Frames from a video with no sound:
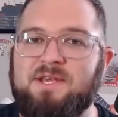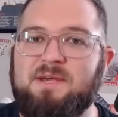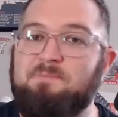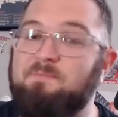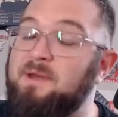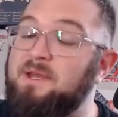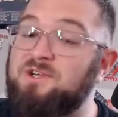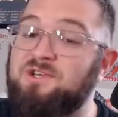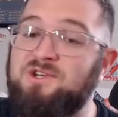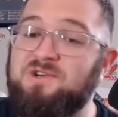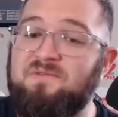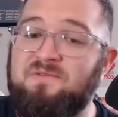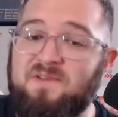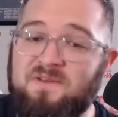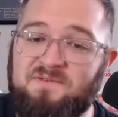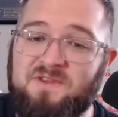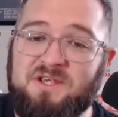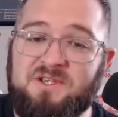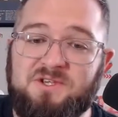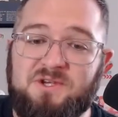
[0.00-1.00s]
He pitched
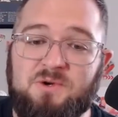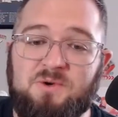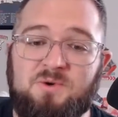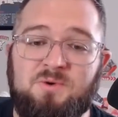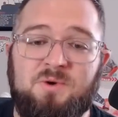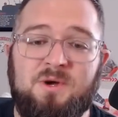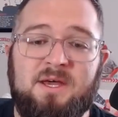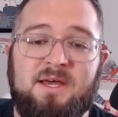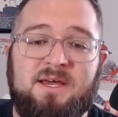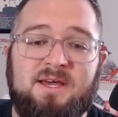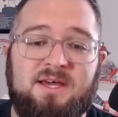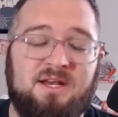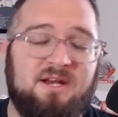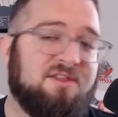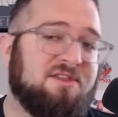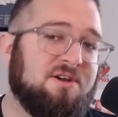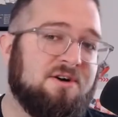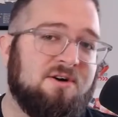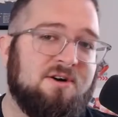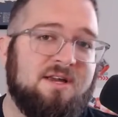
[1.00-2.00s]
52 and a
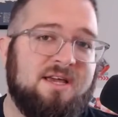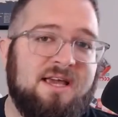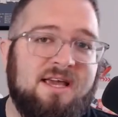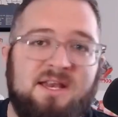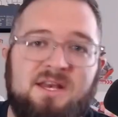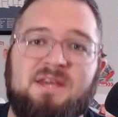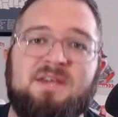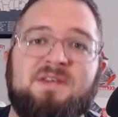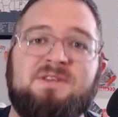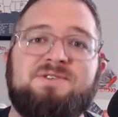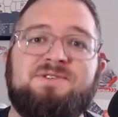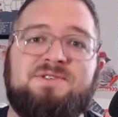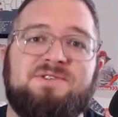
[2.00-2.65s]
third innings.